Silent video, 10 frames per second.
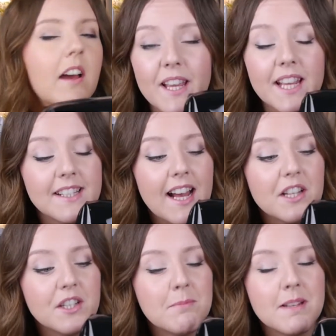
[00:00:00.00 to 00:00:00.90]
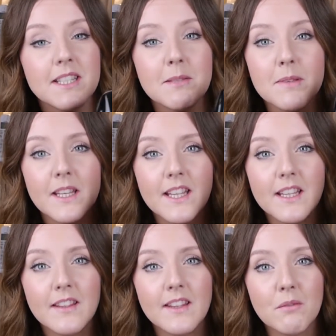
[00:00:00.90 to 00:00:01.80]
I think it's actually meant to
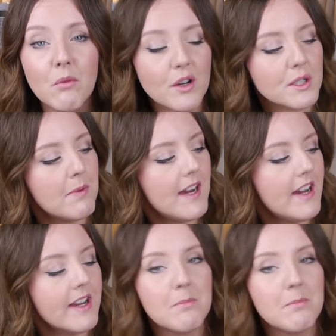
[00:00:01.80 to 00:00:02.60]
be the wash bag,